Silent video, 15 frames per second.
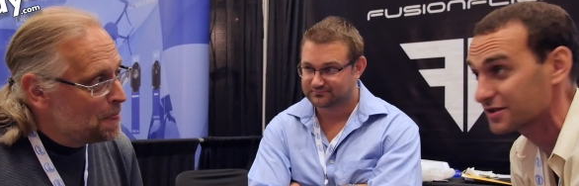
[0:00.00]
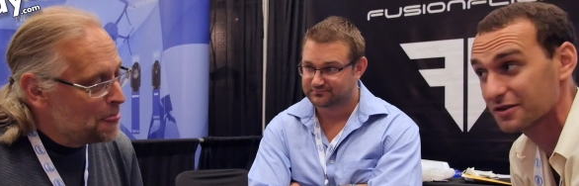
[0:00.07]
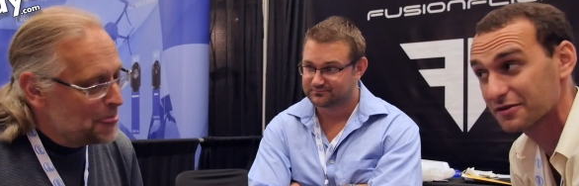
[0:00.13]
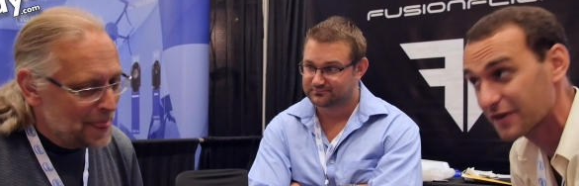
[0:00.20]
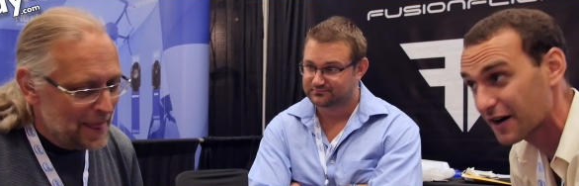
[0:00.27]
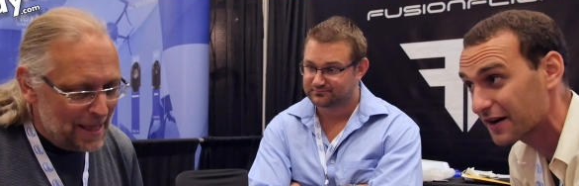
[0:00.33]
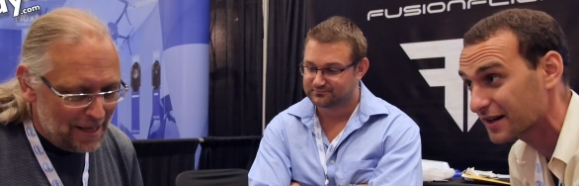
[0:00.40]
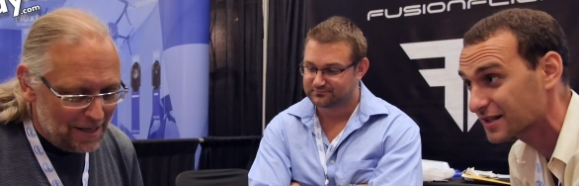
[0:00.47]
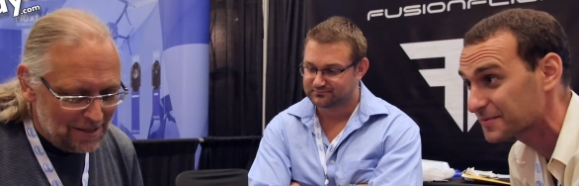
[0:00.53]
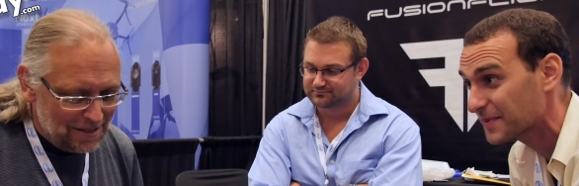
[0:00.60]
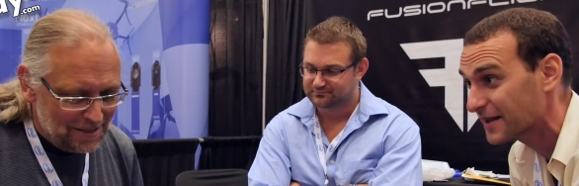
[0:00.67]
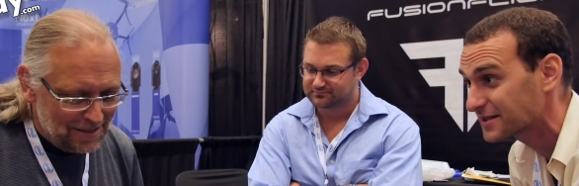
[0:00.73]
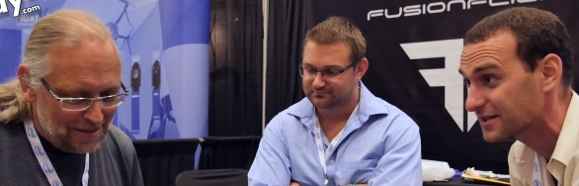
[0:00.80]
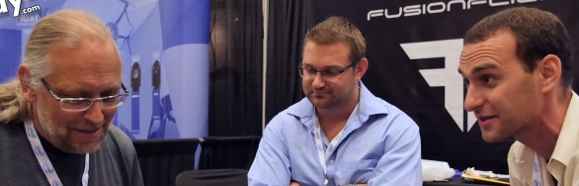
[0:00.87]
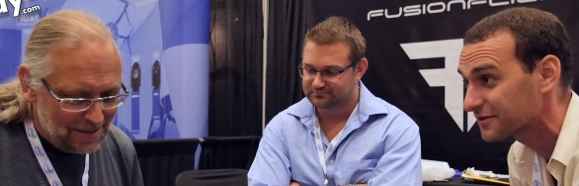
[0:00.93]
Speaker 1: They're very
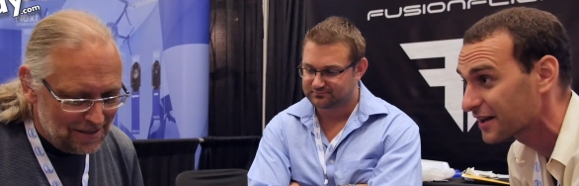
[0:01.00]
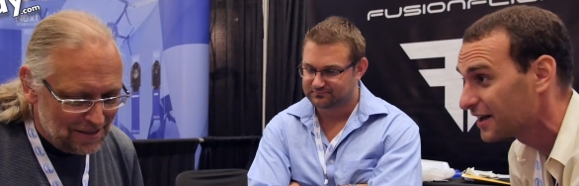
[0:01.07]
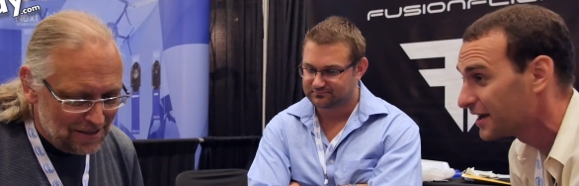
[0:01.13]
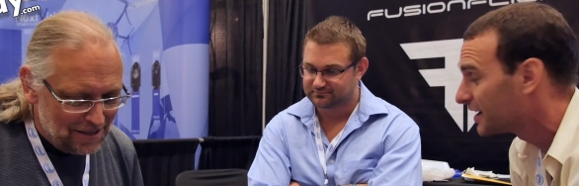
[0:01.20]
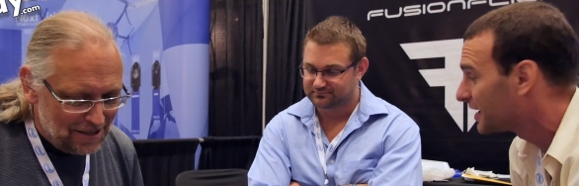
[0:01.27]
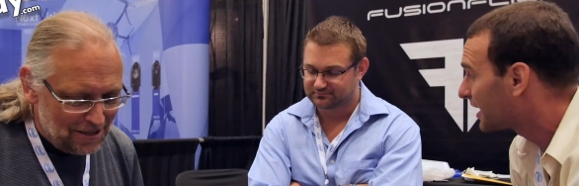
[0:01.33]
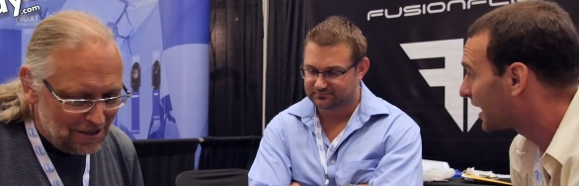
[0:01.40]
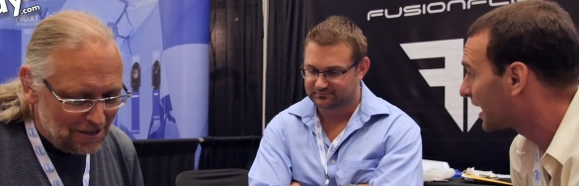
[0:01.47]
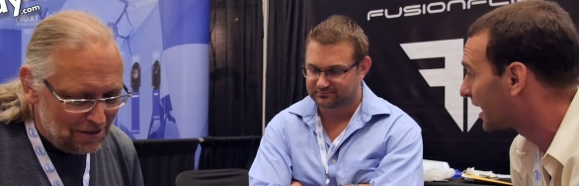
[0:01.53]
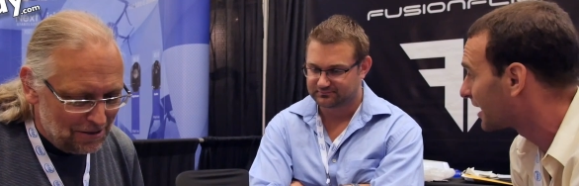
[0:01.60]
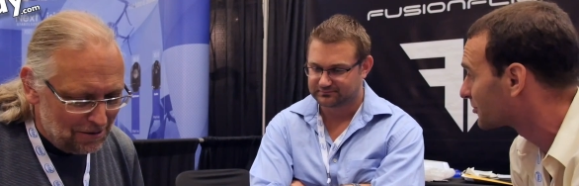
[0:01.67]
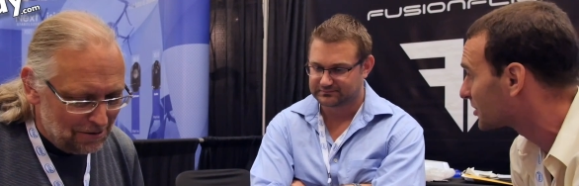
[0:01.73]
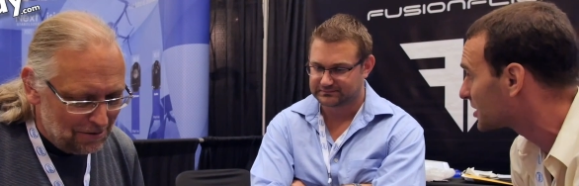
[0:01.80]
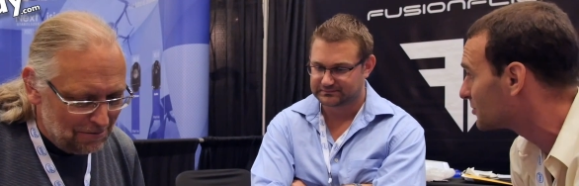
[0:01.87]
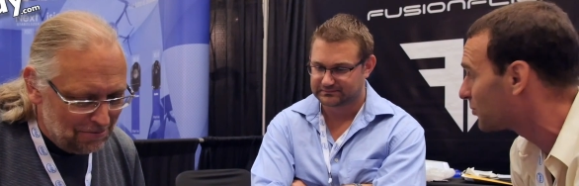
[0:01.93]
expensive,
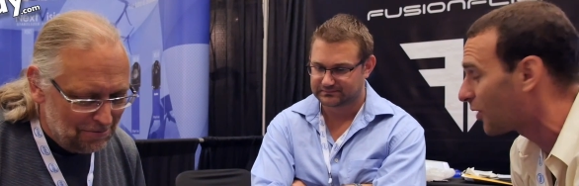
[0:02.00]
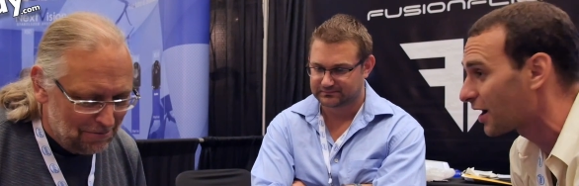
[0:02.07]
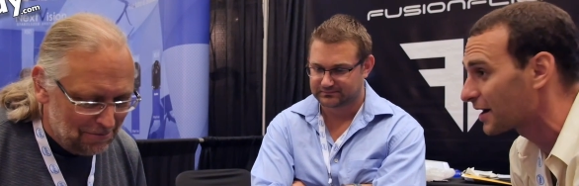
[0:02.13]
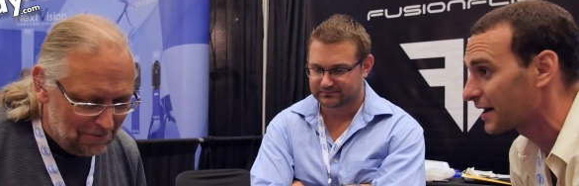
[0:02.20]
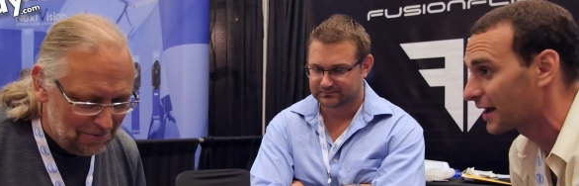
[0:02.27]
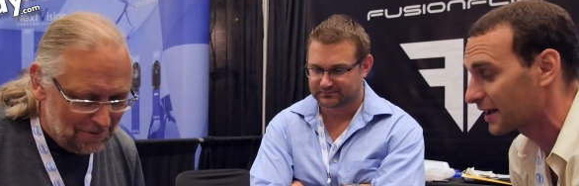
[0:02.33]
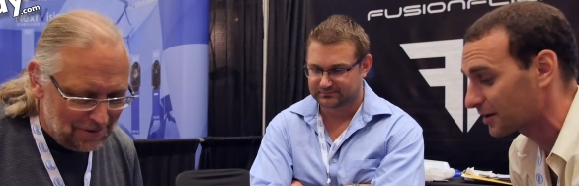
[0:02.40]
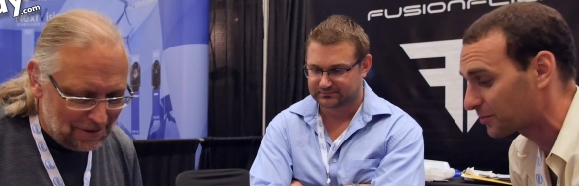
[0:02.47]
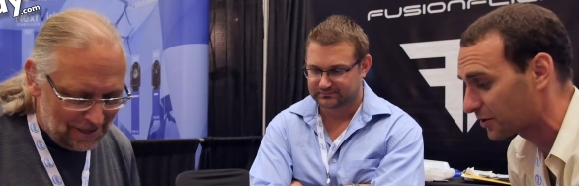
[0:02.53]
and we want to